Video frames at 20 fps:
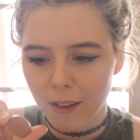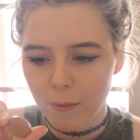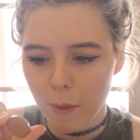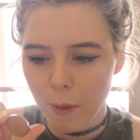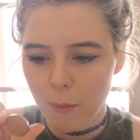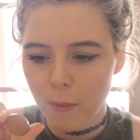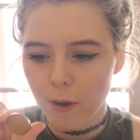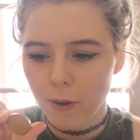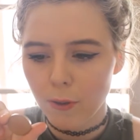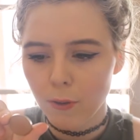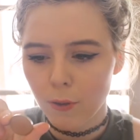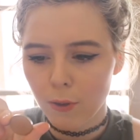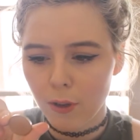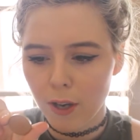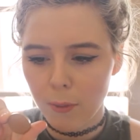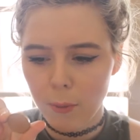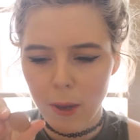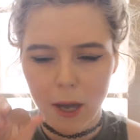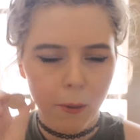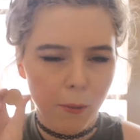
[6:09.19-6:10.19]
Maybe I'll look
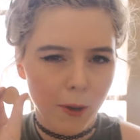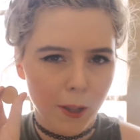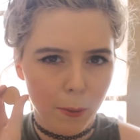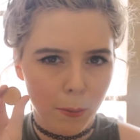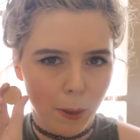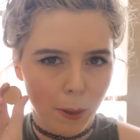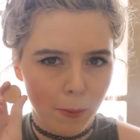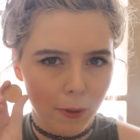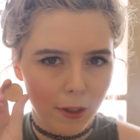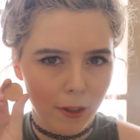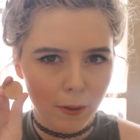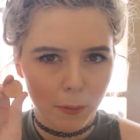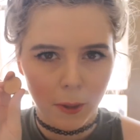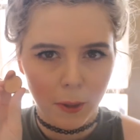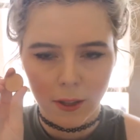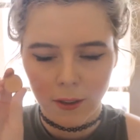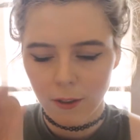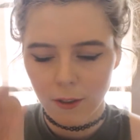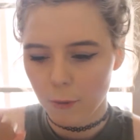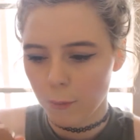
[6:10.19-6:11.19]
up how other people
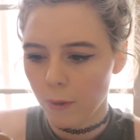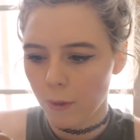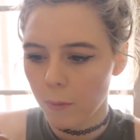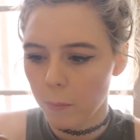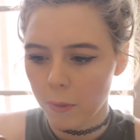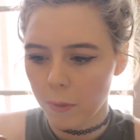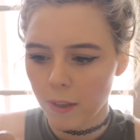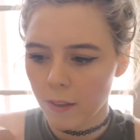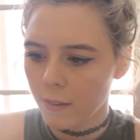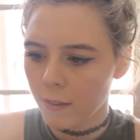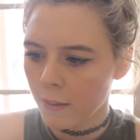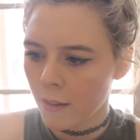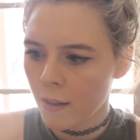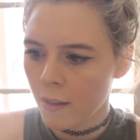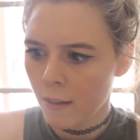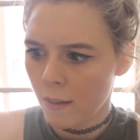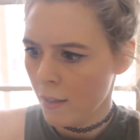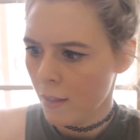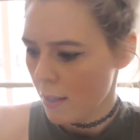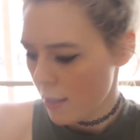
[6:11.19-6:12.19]
explain this one, because
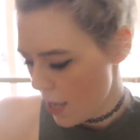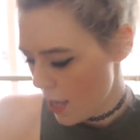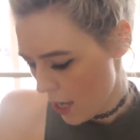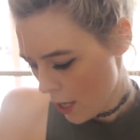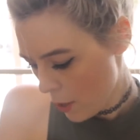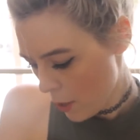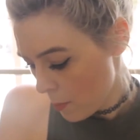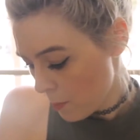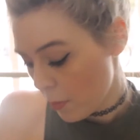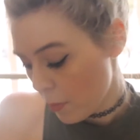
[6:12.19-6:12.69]
yeah,